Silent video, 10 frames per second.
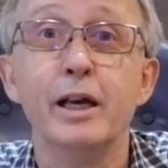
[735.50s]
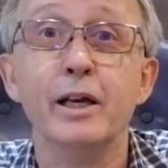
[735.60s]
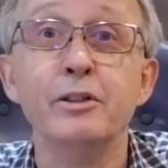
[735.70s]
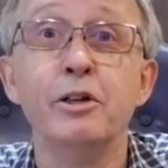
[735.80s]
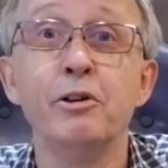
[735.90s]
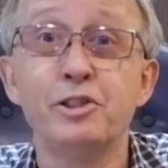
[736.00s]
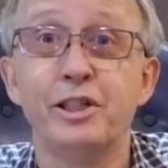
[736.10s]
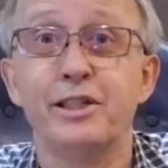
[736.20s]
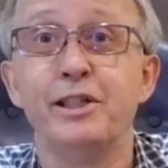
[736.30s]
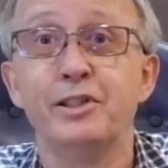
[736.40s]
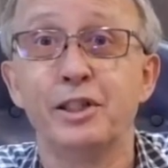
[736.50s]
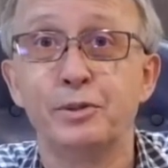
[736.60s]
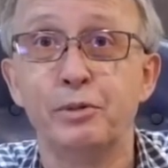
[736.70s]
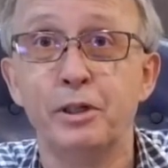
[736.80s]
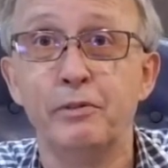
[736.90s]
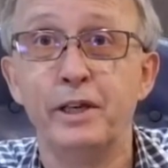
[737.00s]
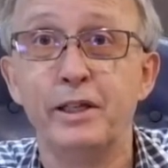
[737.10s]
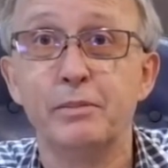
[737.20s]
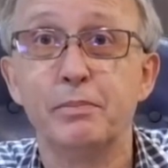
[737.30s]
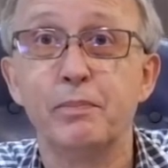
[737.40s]
And the logic is as
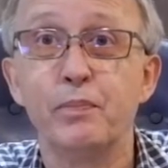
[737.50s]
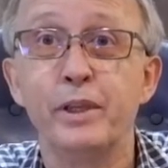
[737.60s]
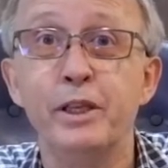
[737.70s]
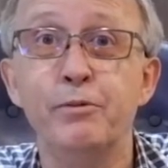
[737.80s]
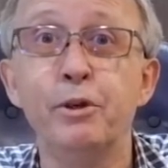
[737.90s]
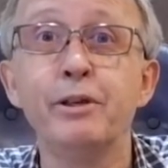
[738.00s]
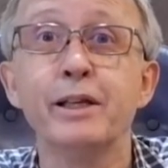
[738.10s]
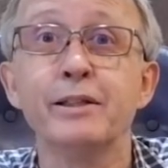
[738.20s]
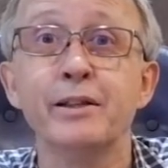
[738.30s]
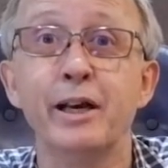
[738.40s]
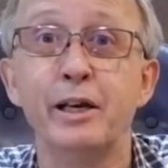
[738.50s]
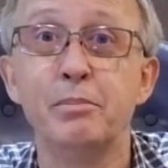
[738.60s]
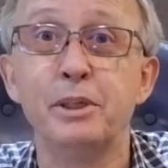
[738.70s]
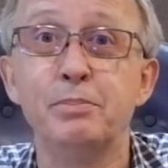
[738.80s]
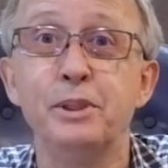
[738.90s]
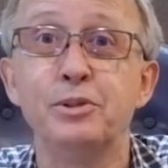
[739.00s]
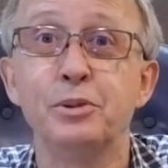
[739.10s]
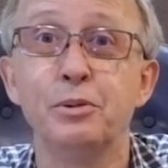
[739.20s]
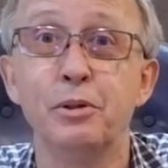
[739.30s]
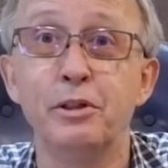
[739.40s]
following. If you get an amber
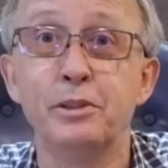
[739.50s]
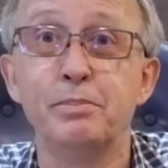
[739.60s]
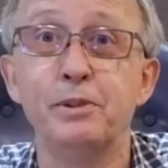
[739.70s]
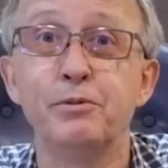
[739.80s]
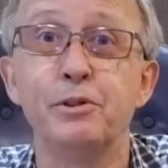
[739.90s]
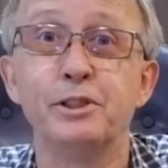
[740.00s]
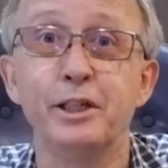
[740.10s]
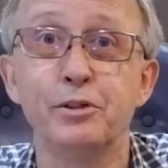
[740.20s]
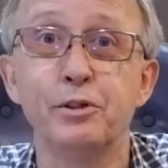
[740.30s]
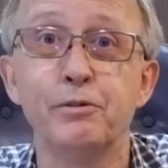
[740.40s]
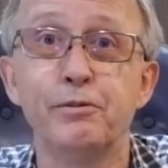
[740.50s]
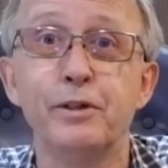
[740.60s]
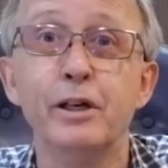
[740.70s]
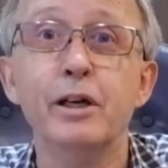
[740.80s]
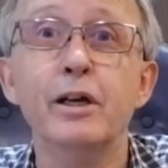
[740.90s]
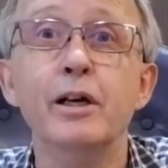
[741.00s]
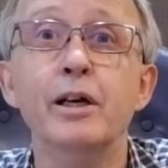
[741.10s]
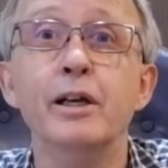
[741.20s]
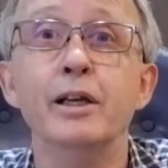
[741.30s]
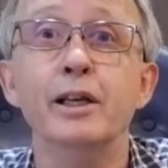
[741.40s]
pitot alert before takeoff,
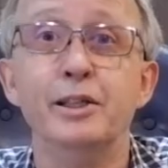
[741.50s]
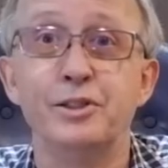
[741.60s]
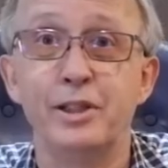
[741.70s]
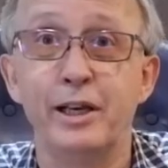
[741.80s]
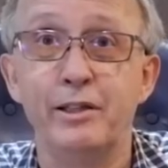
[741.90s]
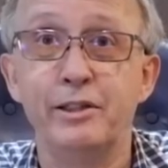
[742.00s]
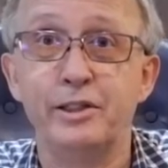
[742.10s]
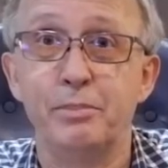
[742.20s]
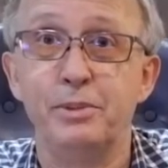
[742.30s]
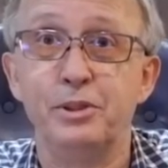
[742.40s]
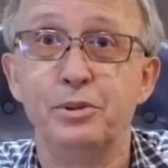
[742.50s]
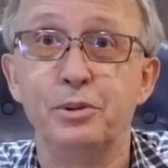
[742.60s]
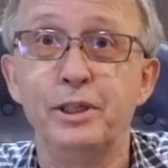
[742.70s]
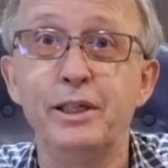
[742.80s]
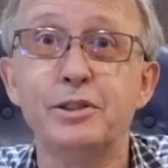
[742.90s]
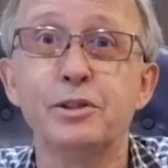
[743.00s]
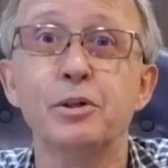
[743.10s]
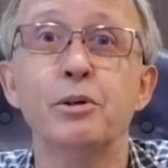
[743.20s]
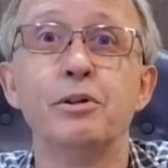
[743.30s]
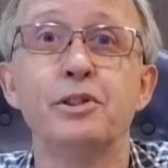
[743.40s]
it's either the pitot heat
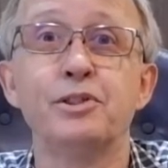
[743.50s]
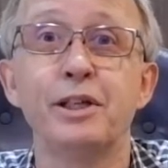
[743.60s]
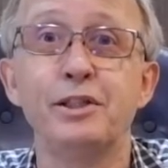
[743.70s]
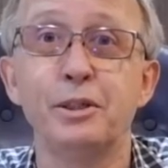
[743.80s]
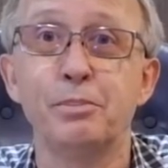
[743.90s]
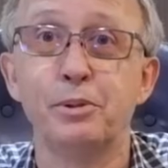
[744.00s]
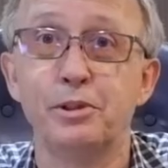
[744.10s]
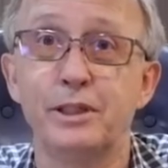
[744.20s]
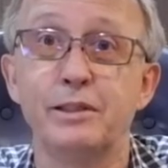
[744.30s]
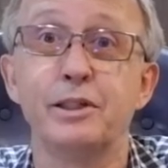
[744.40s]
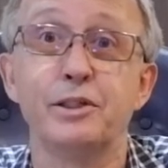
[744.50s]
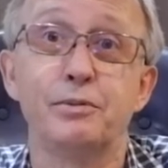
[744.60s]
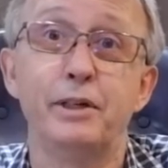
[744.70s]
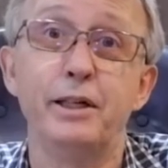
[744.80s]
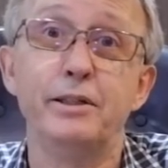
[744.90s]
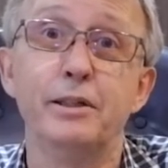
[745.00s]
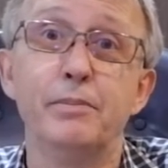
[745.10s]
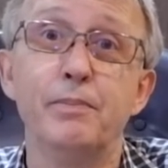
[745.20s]
or the static port that has failed.